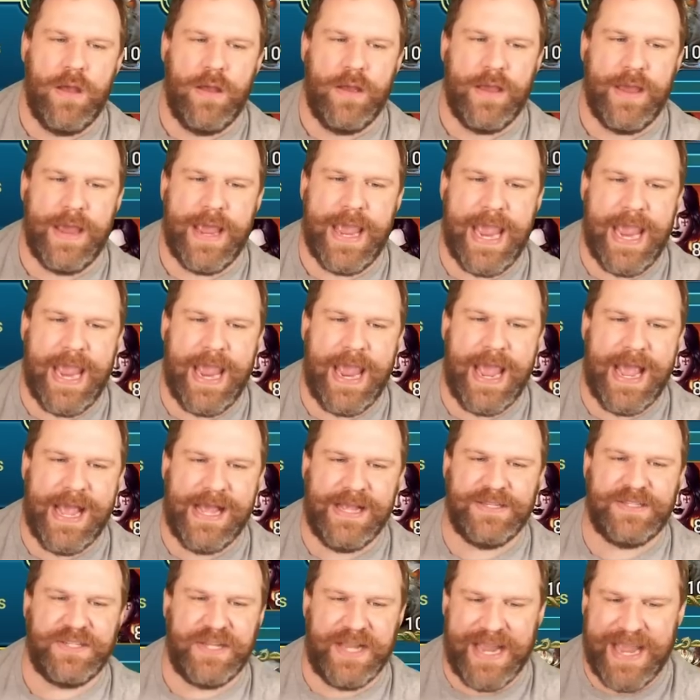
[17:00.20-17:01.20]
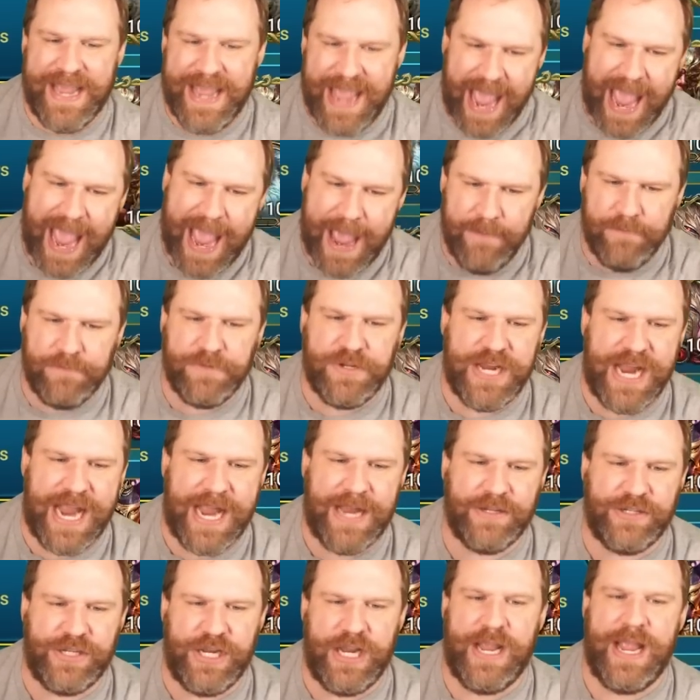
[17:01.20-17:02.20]
he is
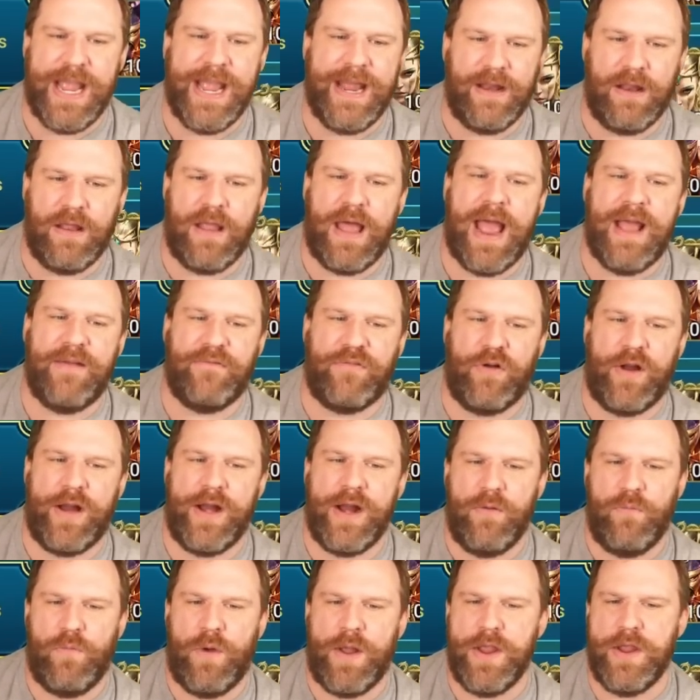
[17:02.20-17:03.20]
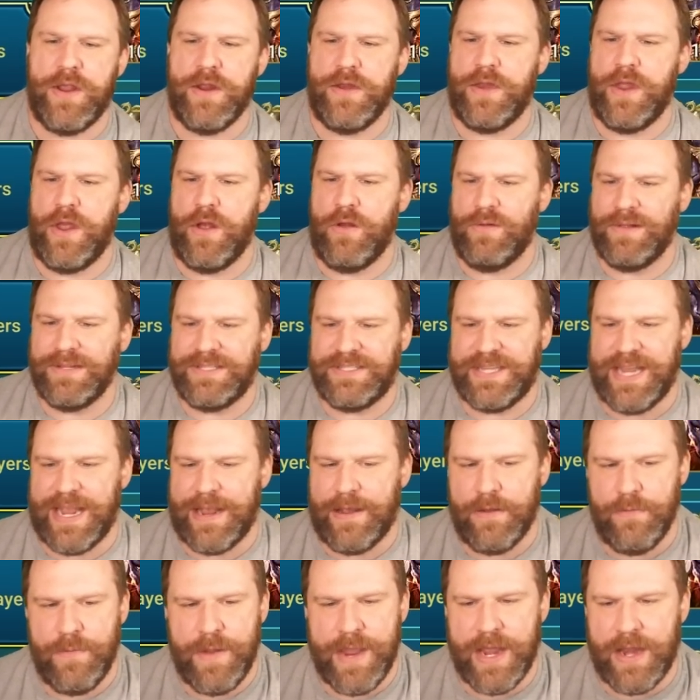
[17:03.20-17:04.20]
game-changing in Live Arena and what you can do. Let's
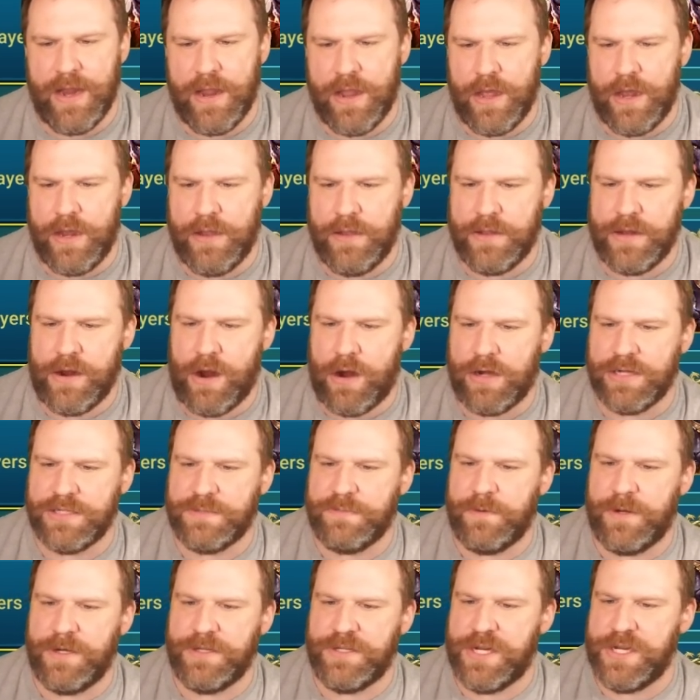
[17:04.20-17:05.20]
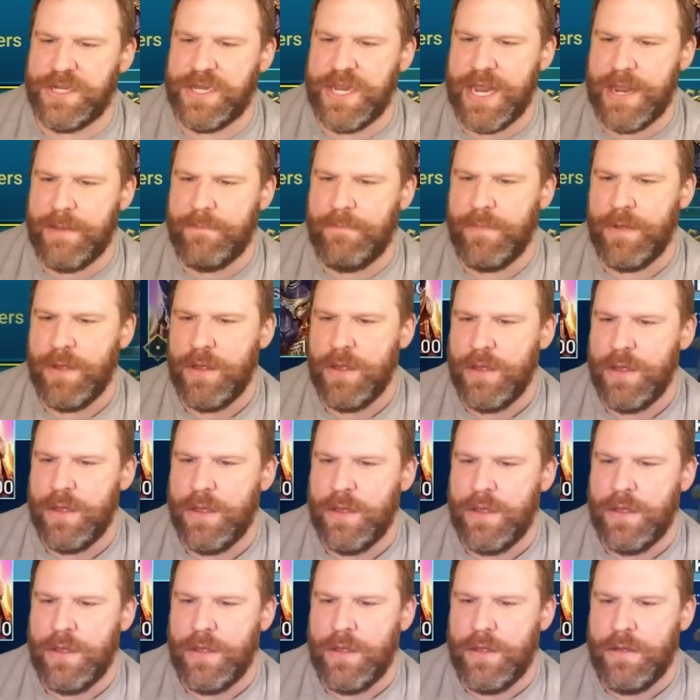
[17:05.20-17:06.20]
see. Can we get a good Taurus Marichka team?
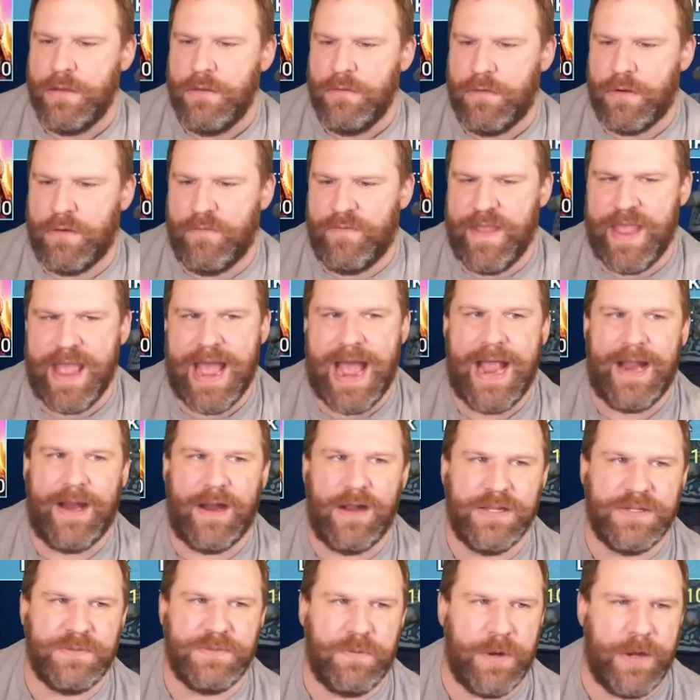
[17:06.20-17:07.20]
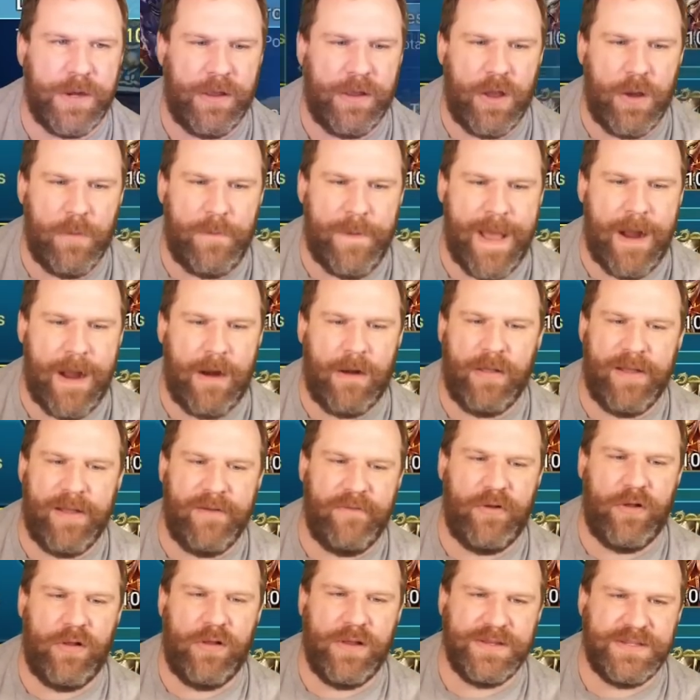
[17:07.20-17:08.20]
What have we got here? That's pretty low power
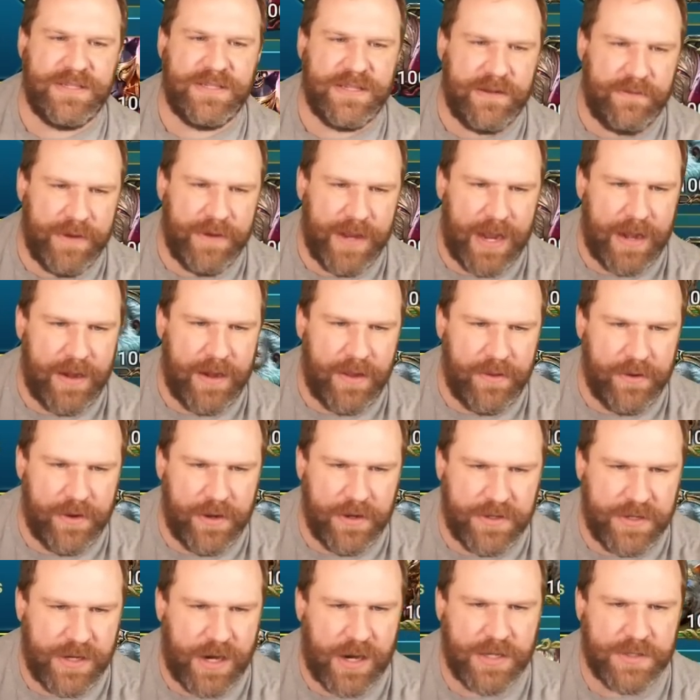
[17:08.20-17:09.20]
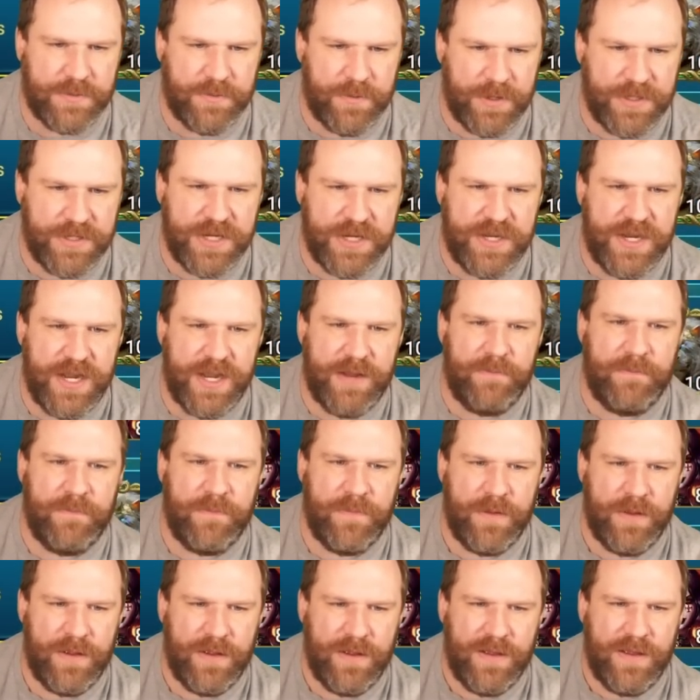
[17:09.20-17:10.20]
level. Let's see. We got another good Taurus Marichka team.
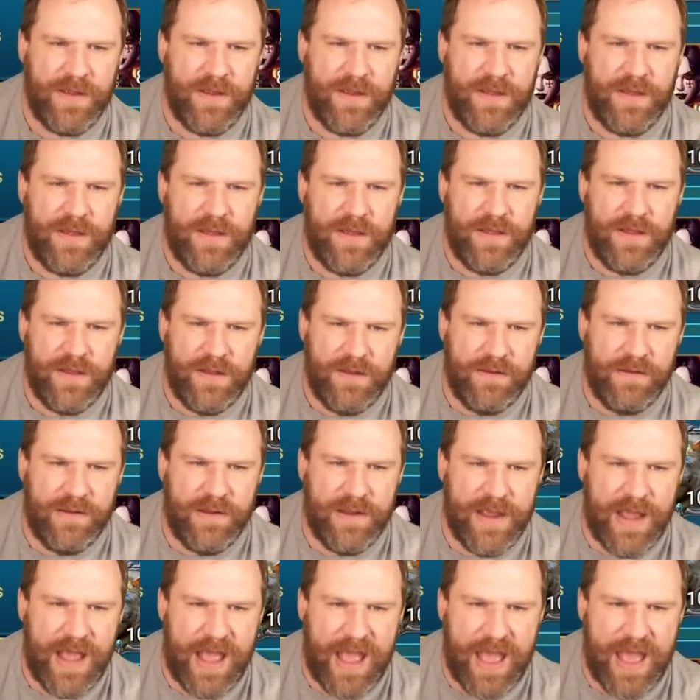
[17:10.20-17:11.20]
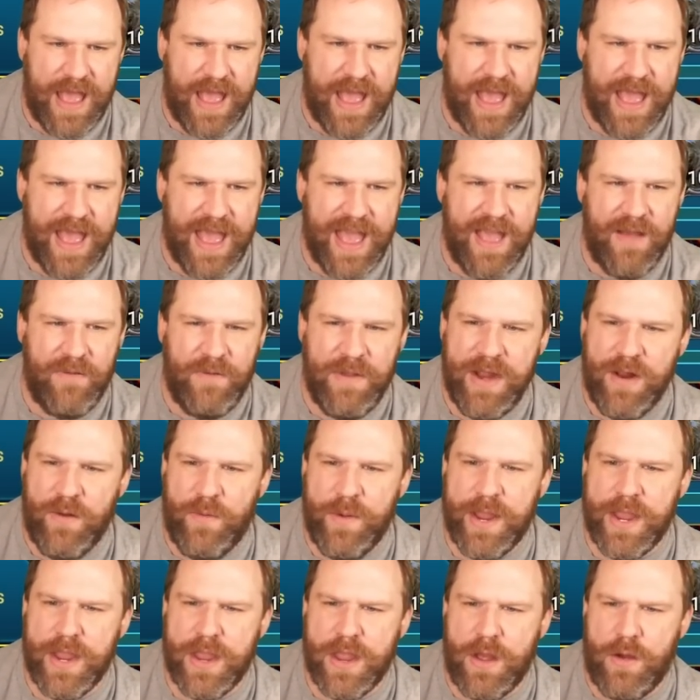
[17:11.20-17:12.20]
And, you know,
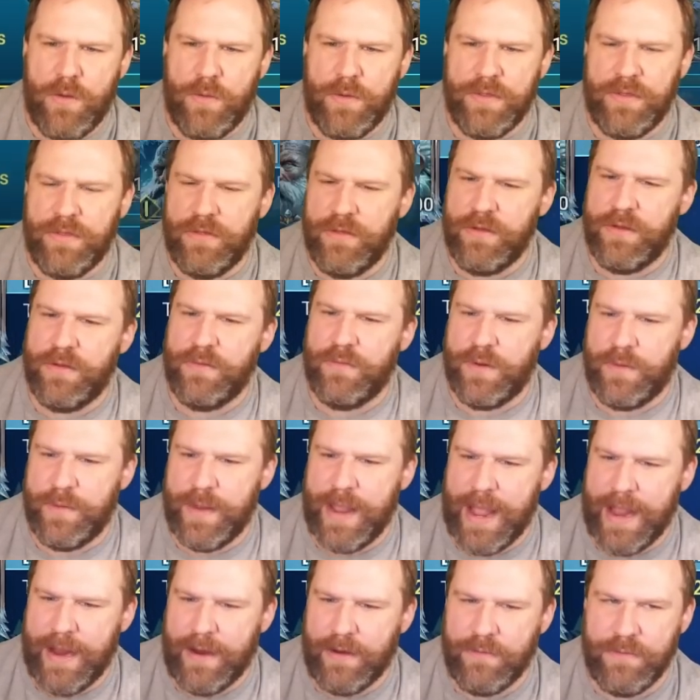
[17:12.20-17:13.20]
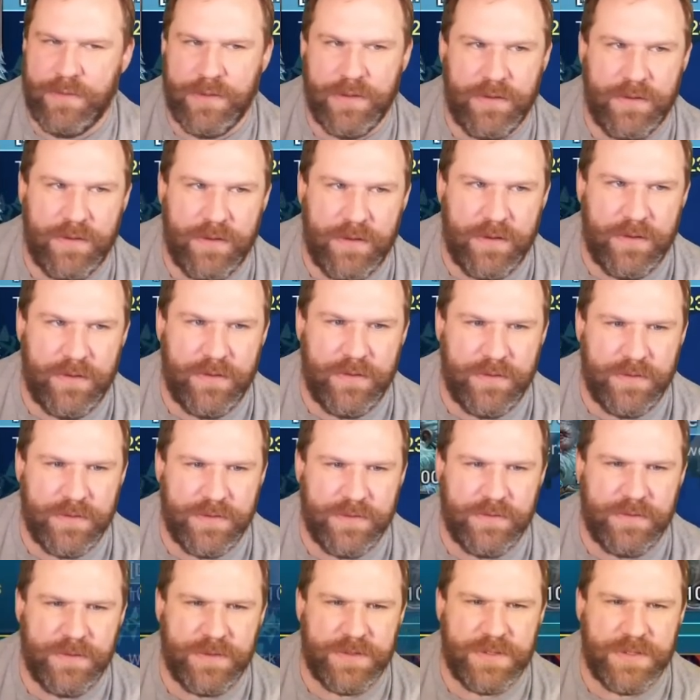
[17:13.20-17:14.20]
we could go with, what do we got here?
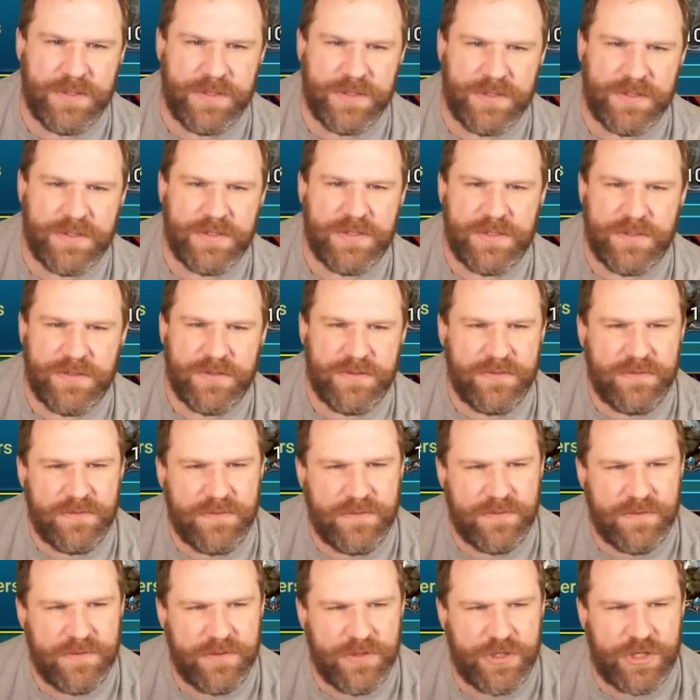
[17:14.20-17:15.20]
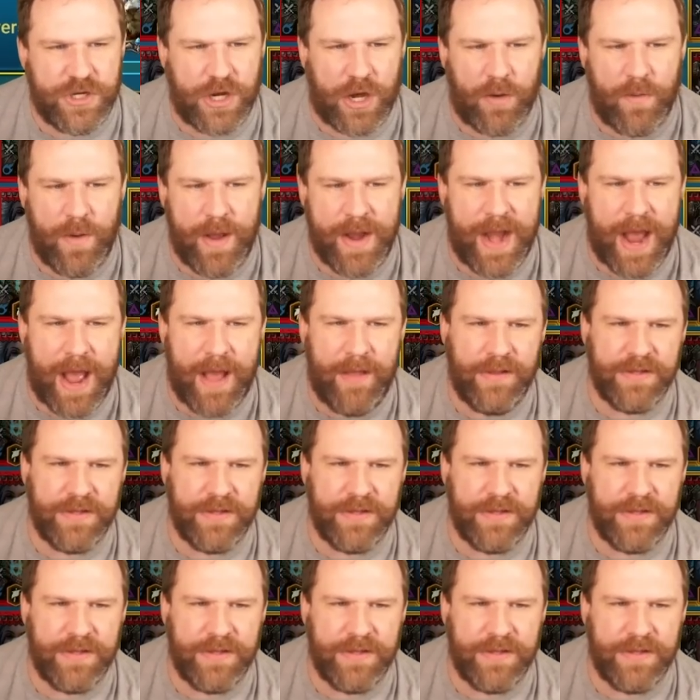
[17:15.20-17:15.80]
This is, sure, why not?